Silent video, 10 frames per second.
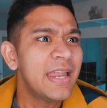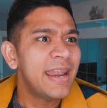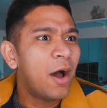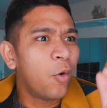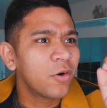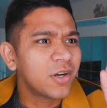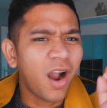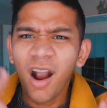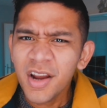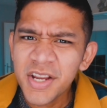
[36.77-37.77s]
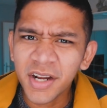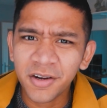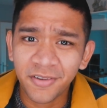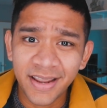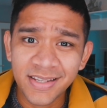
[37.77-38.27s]
Now, cardiac
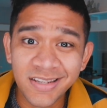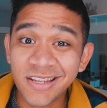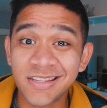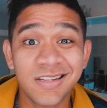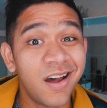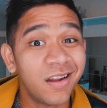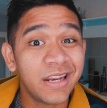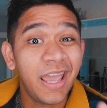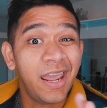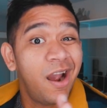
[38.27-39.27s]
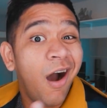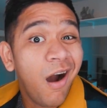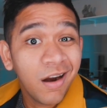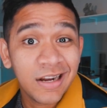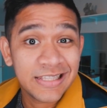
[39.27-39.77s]
arrest is not a
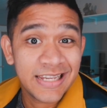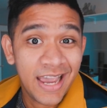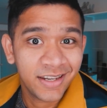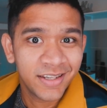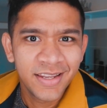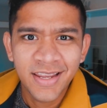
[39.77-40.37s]
heart attack.